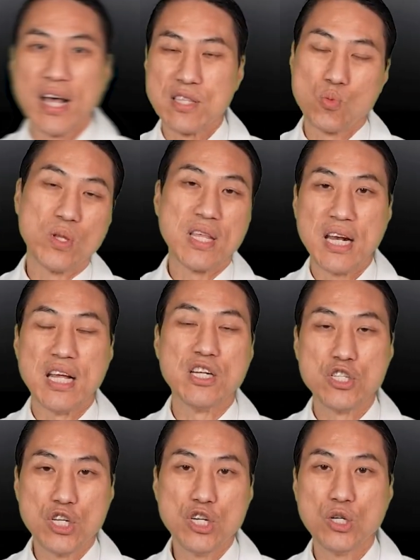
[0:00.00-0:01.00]
that's what they
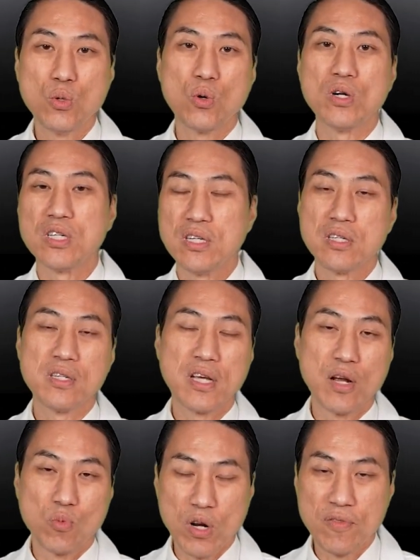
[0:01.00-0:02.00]
didn't do or didn't
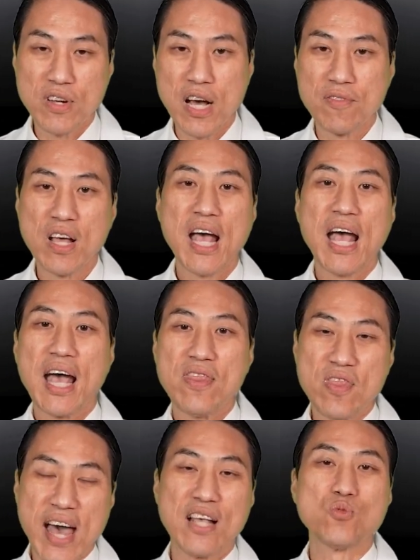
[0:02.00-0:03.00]
get rid of enough,
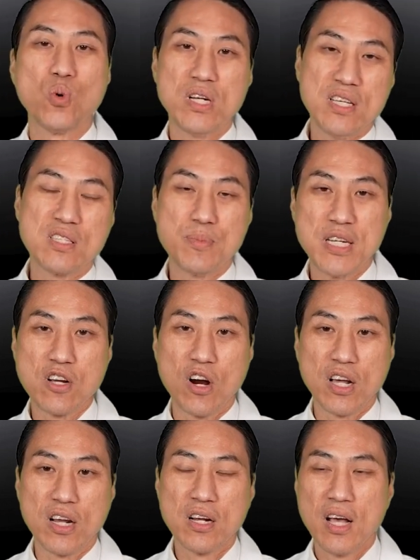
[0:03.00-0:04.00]
and that's what needs to be
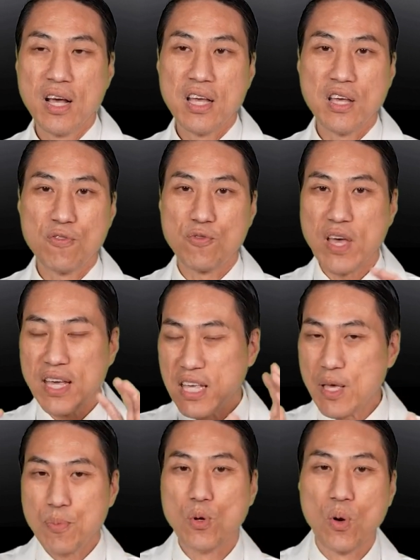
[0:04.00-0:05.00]
targeted. If they
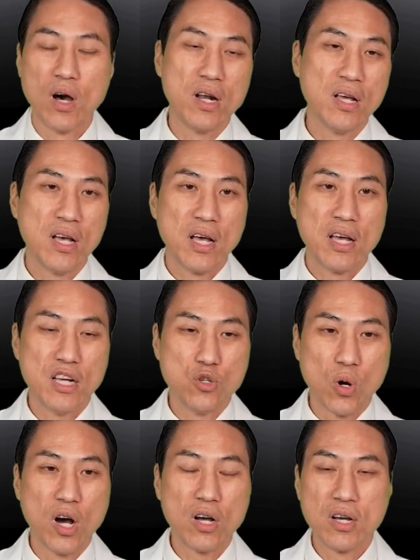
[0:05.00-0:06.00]
keep you on a
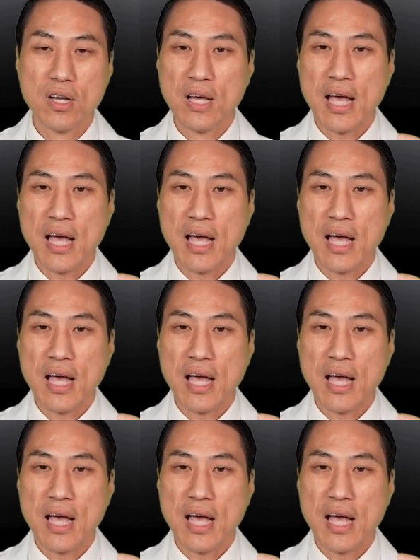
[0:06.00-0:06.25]
drug